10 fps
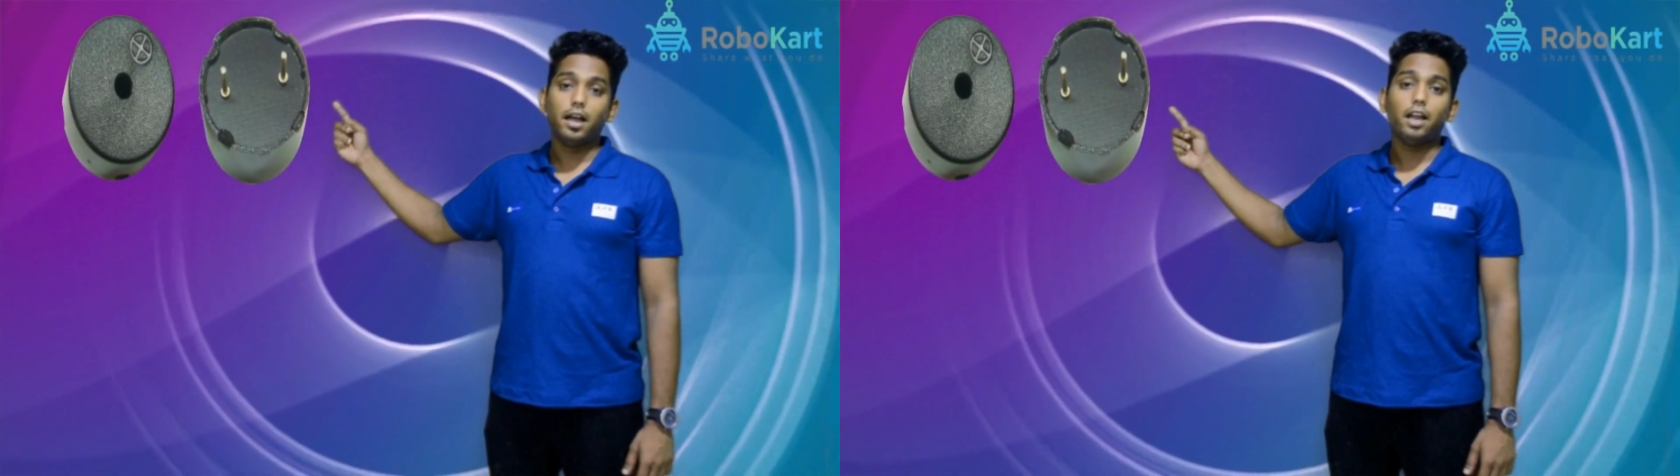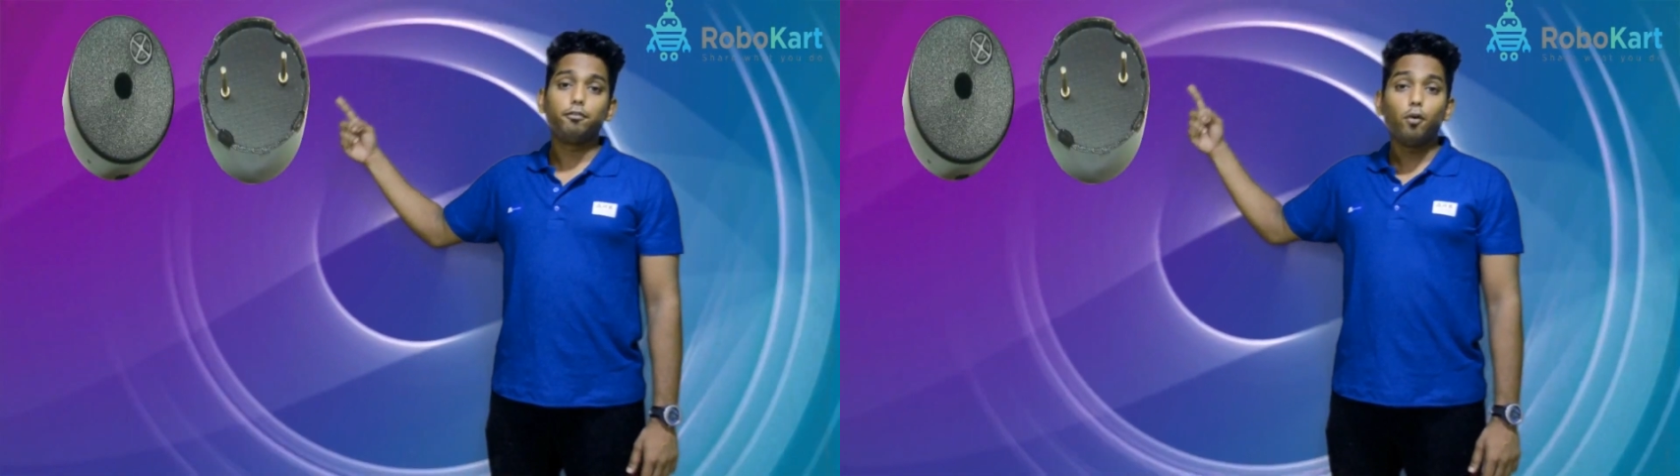
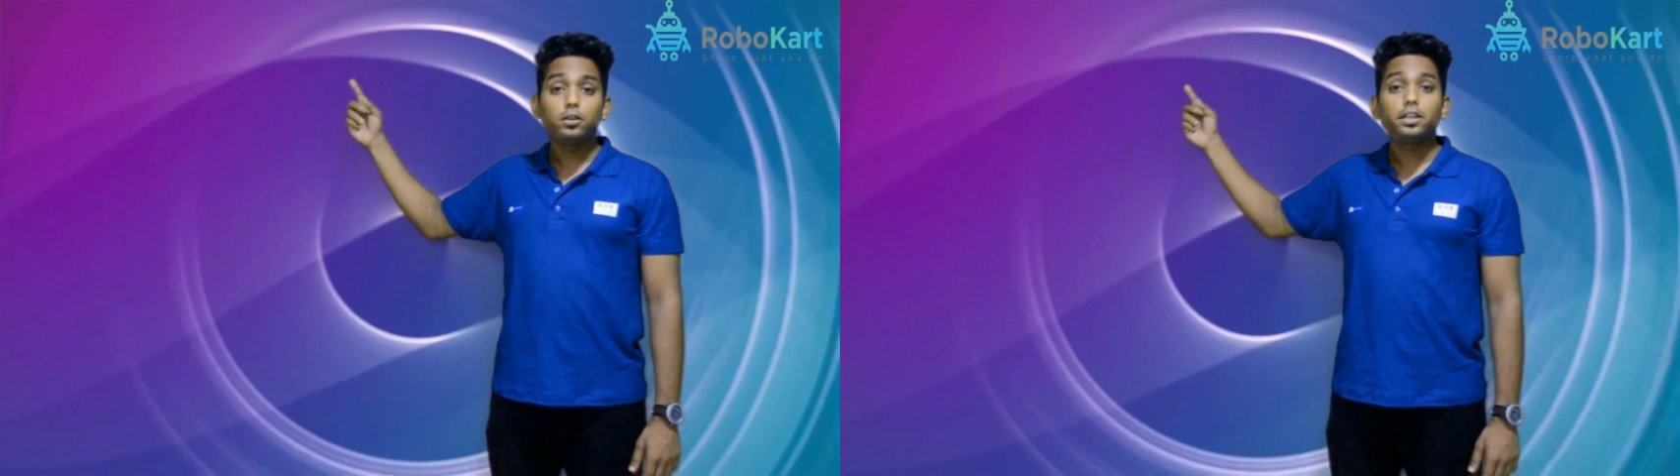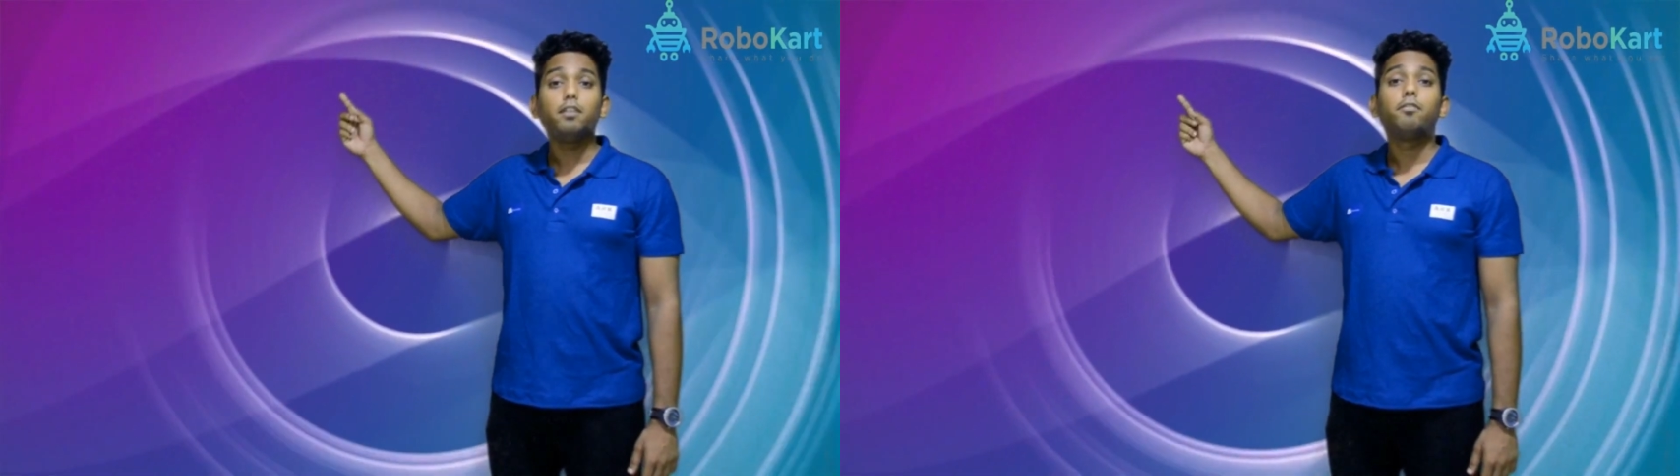And the
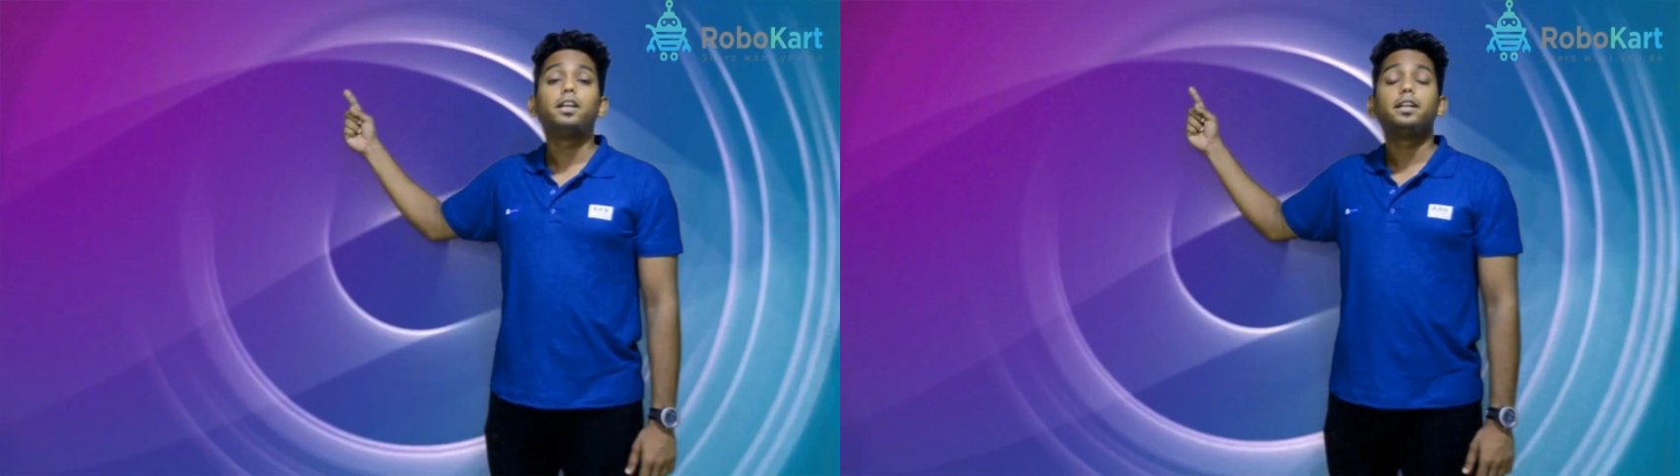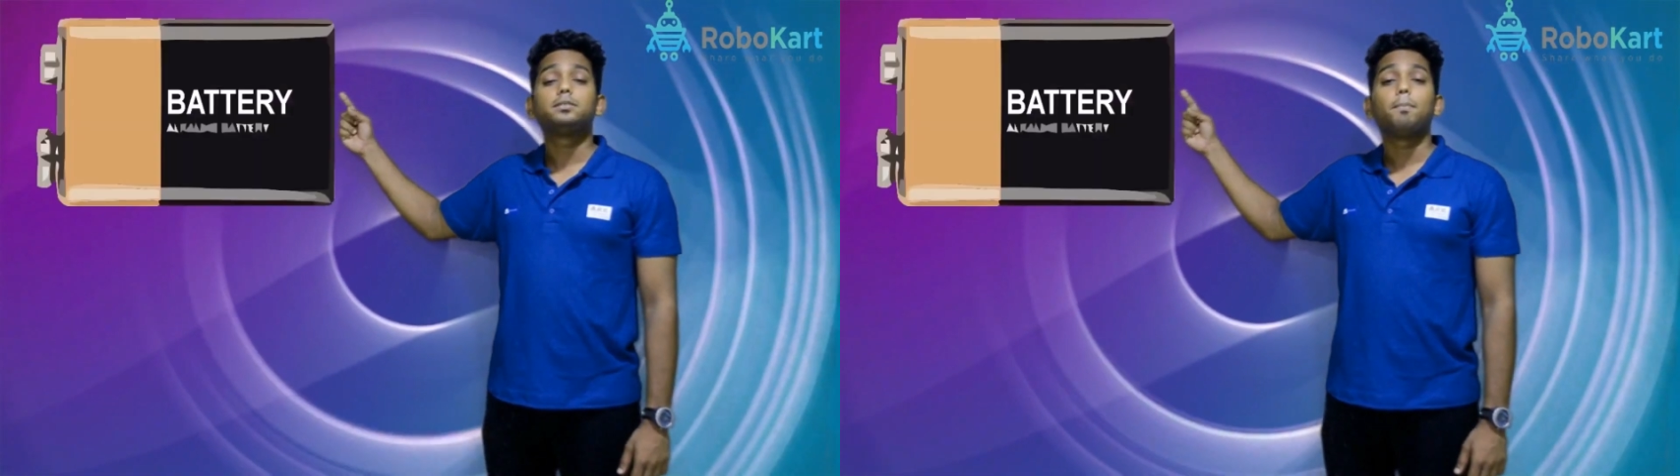fourth thing we
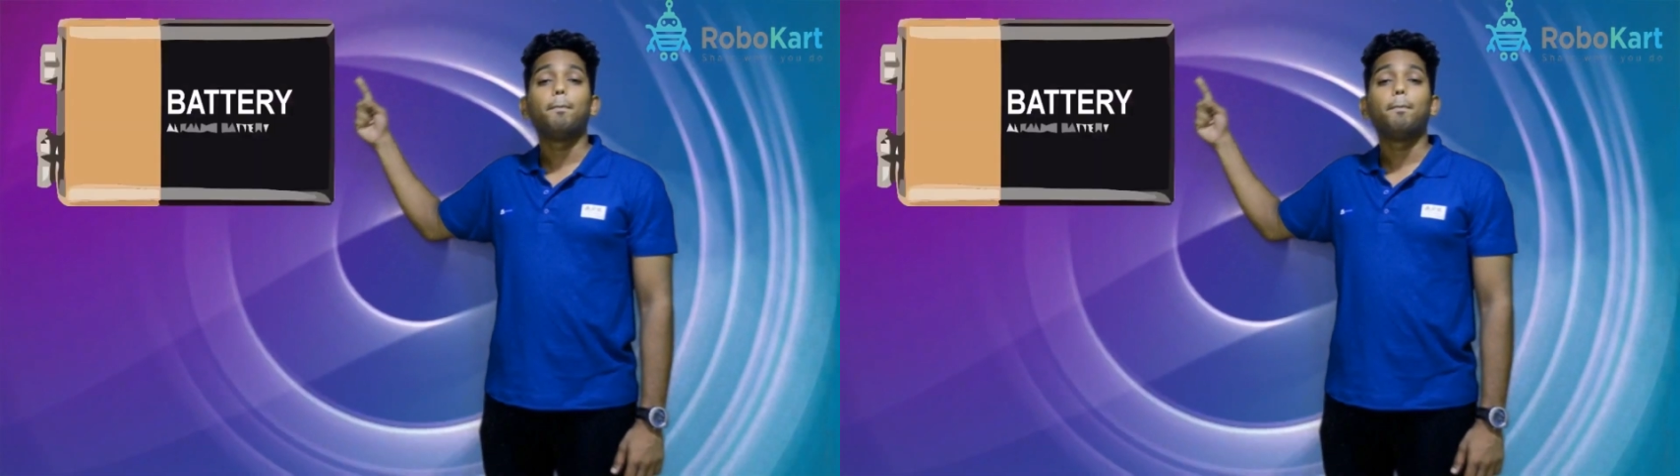need is a